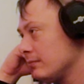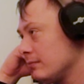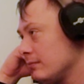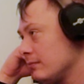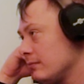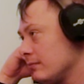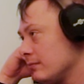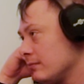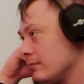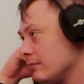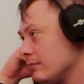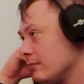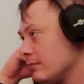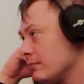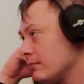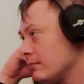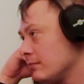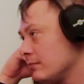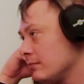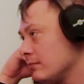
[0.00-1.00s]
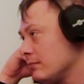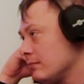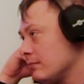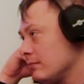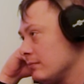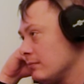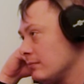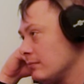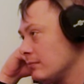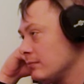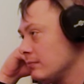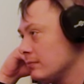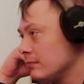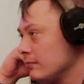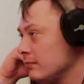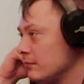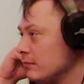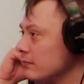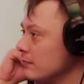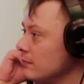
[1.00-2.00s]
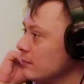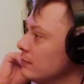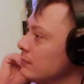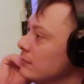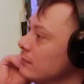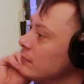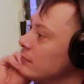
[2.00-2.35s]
[no speech]